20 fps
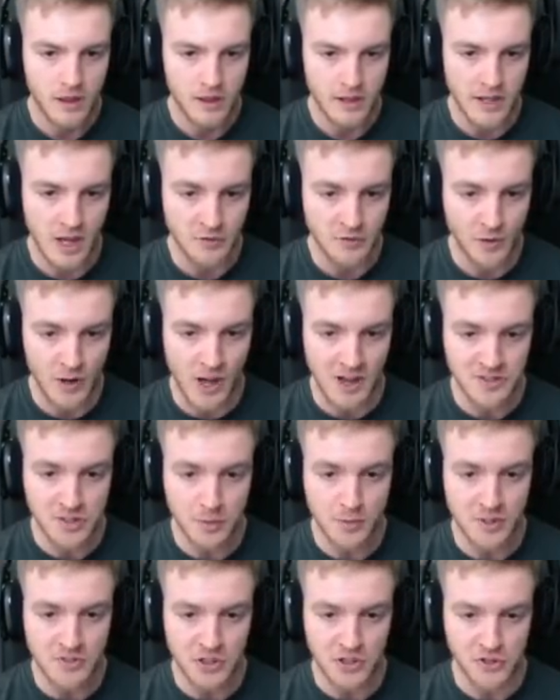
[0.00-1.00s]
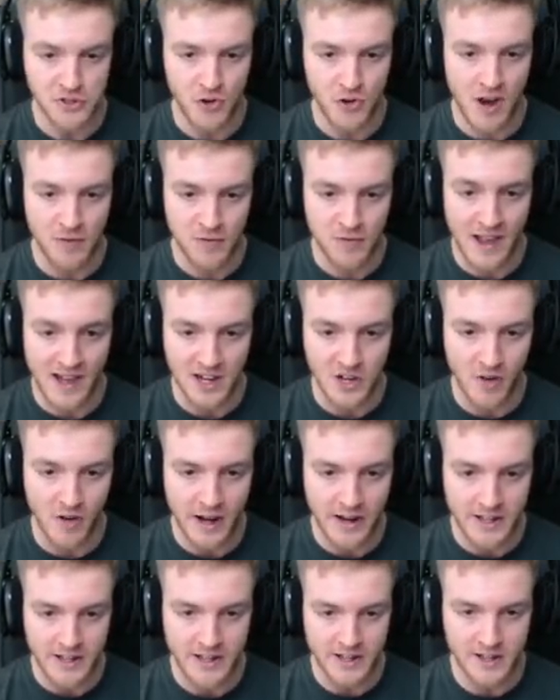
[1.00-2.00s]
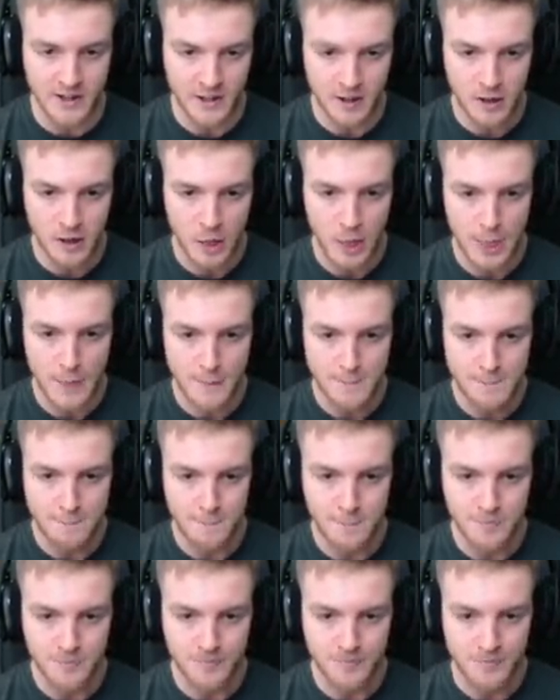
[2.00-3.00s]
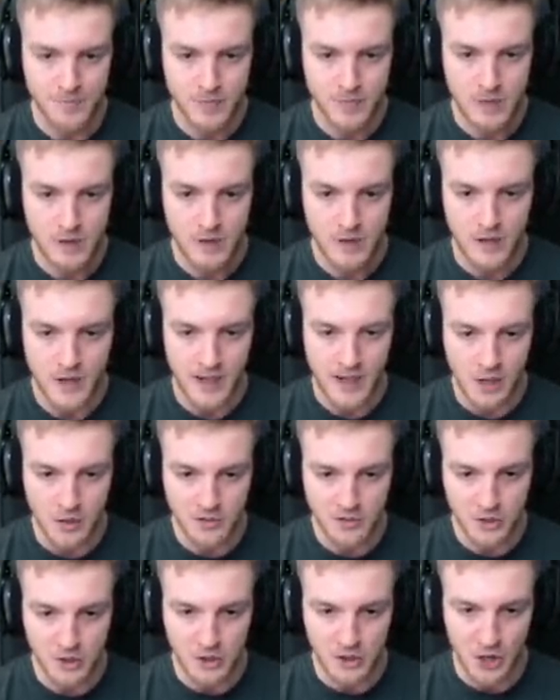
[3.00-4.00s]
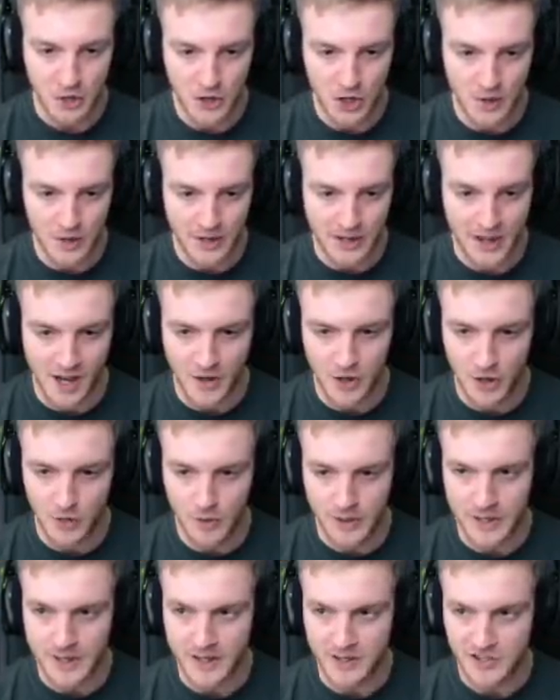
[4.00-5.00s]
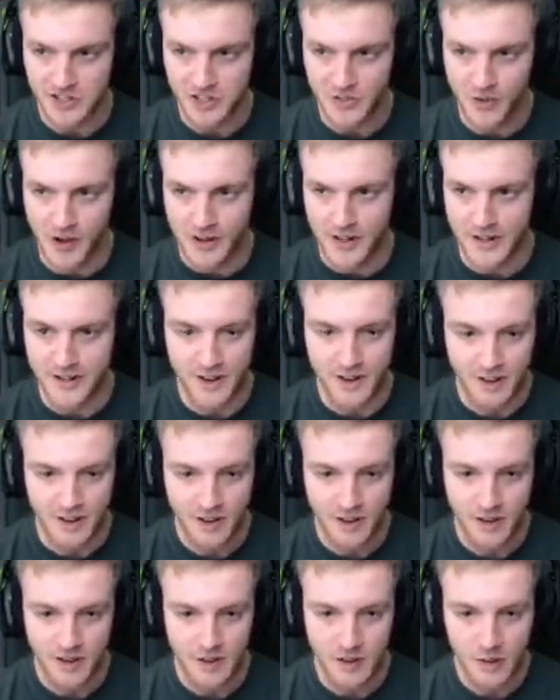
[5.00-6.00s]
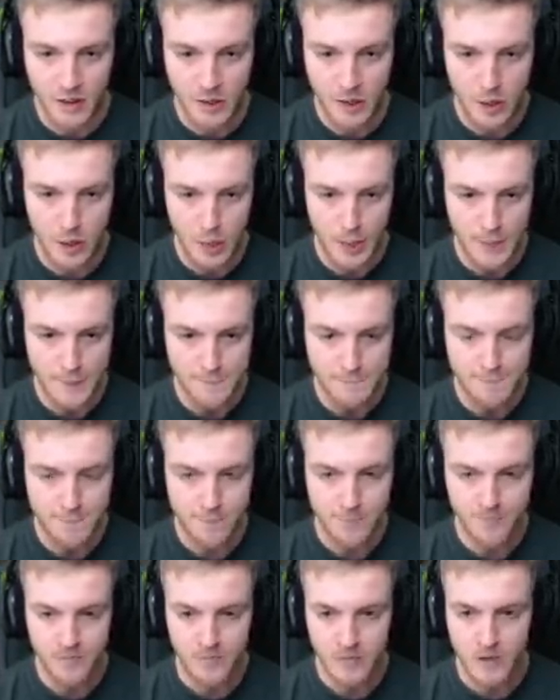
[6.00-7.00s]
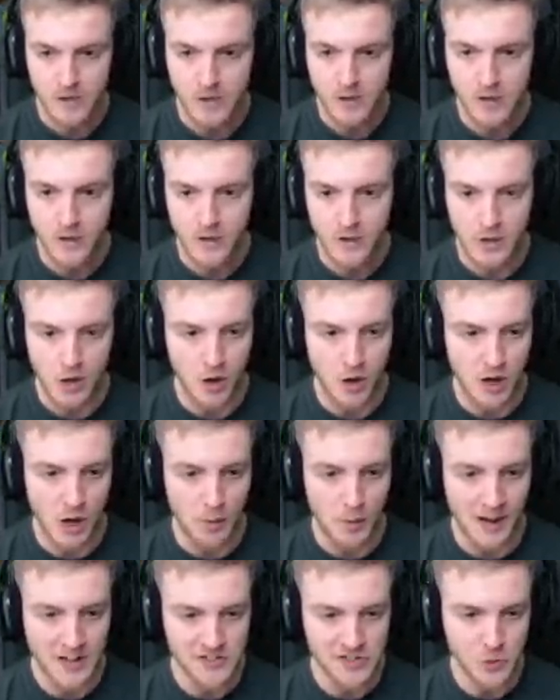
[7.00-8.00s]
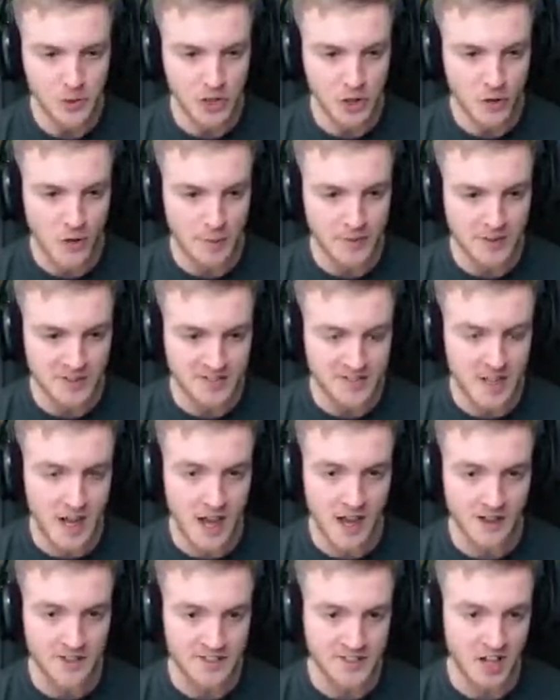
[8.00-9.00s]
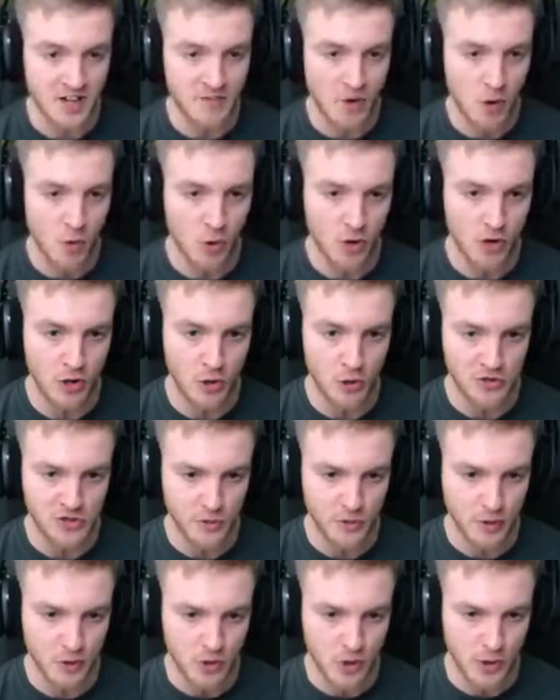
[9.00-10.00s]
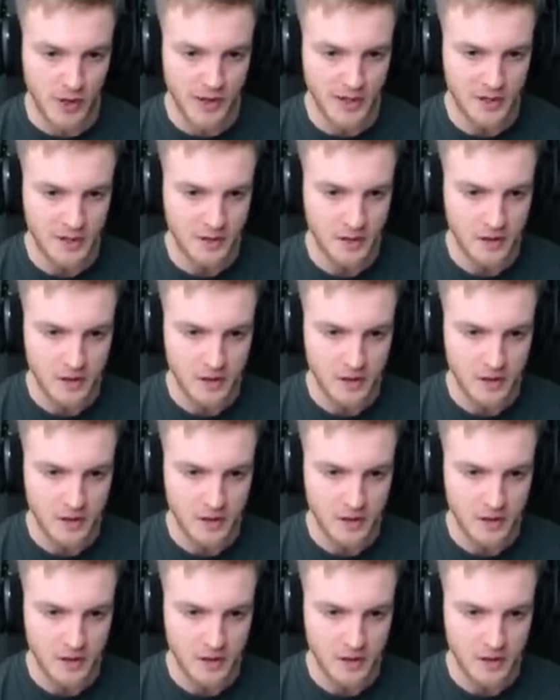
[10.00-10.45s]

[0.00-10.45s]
Yeah, I feel like somebody's going to try flank right here. Hey, yo, dude, I knew it, I knew it. Is she running? Okay, hold up, we actually want to grab this uh, salvo rocket launcher real quick.